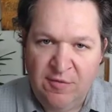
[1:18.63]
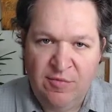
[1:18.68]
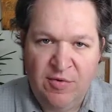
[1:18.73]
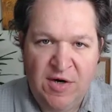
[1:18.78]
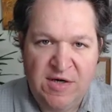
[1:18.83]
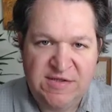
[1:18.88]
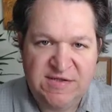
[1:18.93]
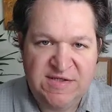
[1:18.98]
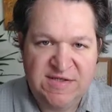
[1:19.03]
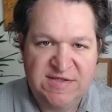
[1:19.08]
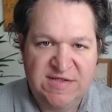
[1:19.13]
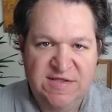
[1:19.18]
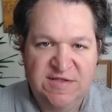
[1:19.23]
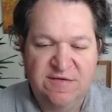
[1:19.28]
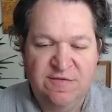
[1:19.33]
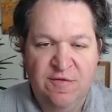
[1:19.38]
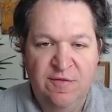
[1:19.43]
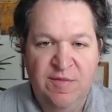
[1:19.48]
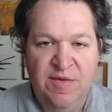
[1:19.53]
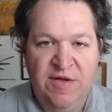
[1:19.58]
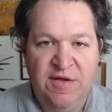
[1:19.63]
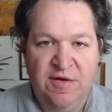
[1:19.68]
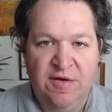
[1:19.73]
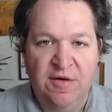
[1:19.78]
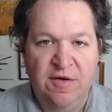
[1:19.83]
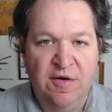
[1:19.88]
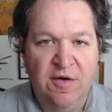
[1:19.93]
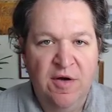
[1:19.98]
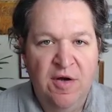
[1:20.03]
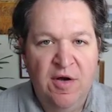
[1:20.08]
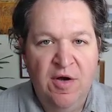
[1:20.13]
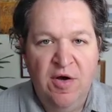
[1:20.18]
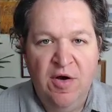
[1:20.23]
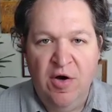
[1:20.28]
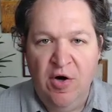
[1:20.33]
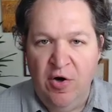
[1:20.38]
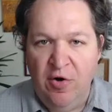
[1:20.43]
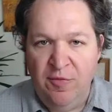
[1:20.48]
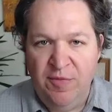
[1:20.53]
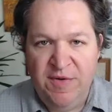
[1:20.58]
process is familiar.
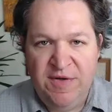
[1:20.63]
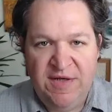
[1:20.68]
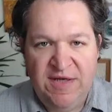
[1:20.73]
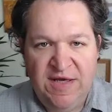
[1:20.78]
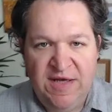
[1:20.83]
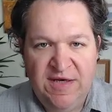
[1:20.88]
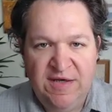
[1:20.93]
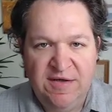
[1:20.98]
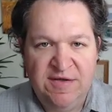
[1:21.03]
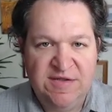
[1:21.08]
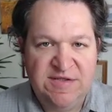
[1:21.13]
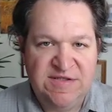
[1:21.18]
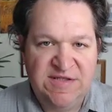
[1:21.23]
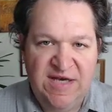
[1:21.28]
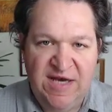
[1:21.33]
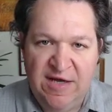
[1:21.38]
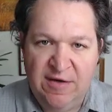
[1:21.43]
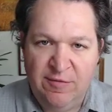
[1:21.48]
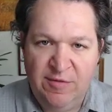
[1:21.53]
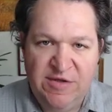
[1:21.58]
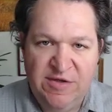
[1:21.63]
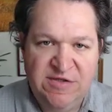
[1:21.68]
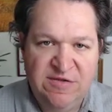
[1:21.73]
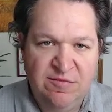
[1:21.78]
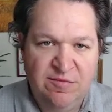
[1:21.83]
Open kit, scan recent